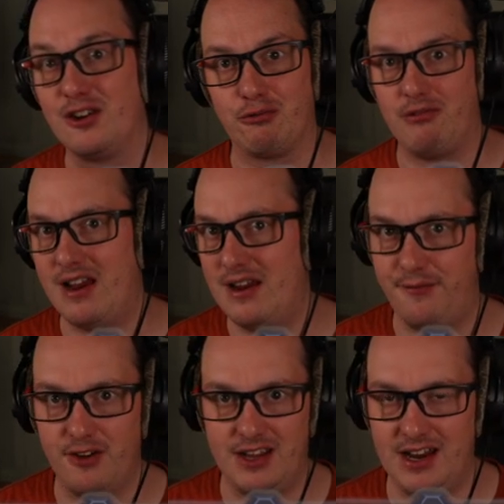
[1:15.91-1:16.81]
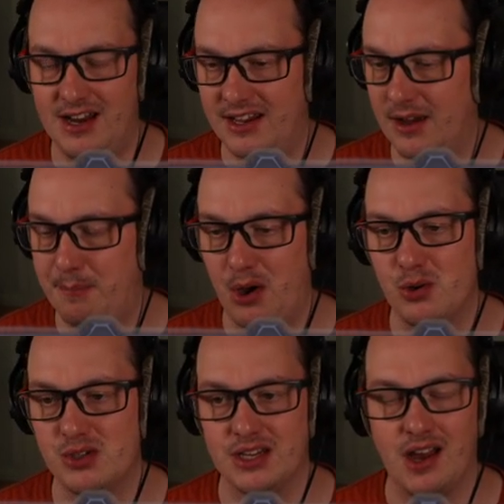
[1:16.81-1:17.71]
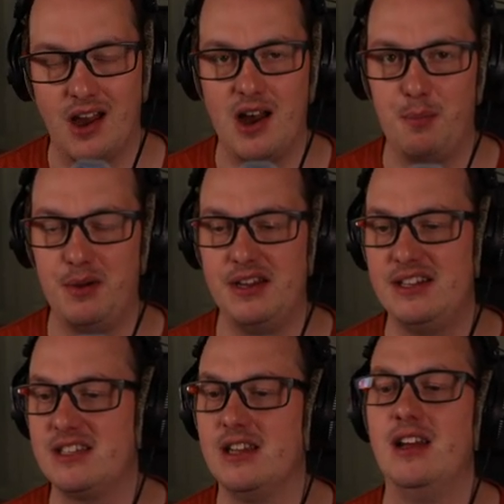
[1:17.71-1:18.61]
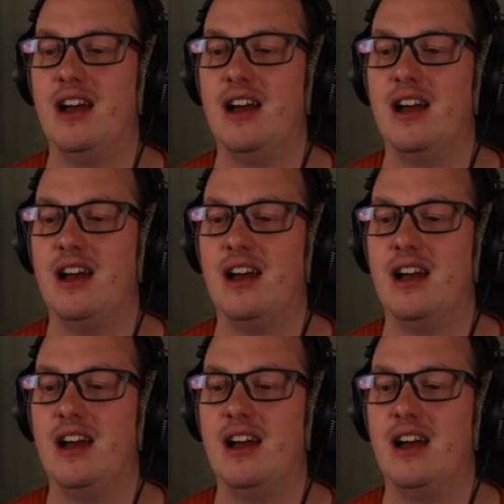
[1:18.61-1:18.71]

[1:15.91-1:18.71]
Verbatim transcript: Great for killing opposing harpies.